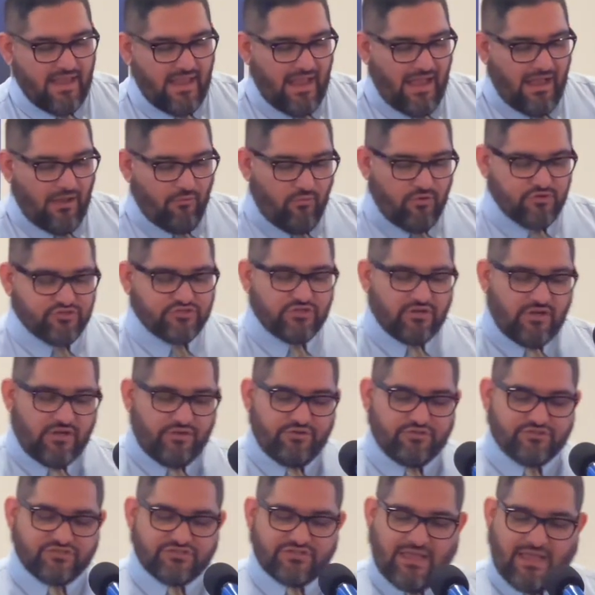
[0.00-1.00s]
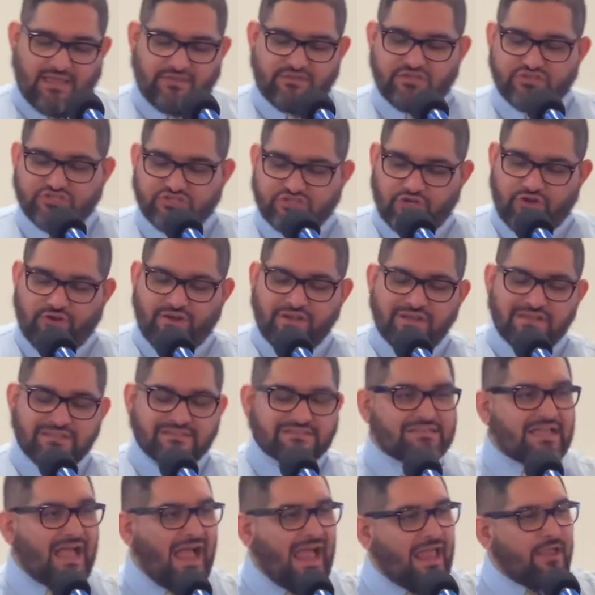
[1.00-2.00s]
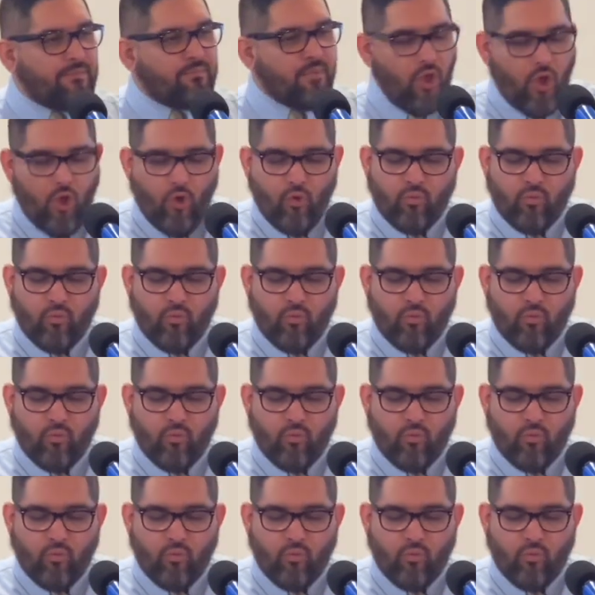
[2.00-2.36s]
I want you to understand this. During a time